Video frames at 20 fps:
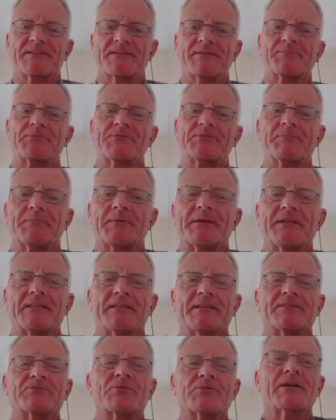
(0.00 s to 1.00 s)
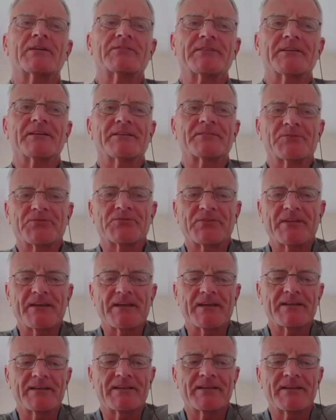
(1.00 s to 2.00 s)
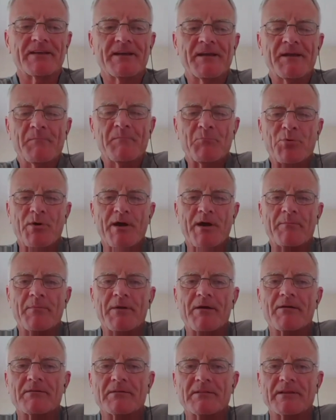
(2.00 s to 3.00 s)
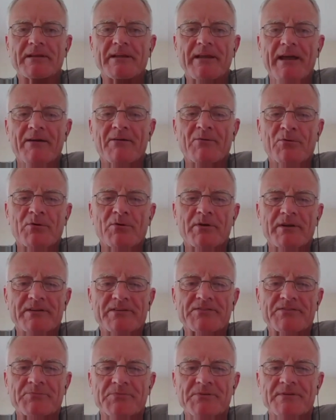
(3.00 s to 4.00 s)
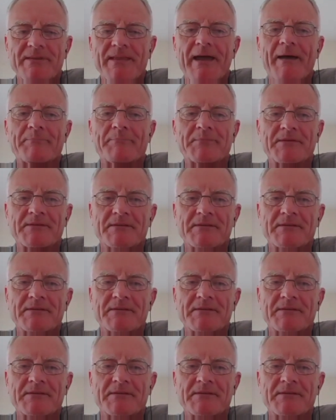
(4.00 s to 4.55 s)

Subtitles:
I'm somebody that tries to understand primarily how organisms adapt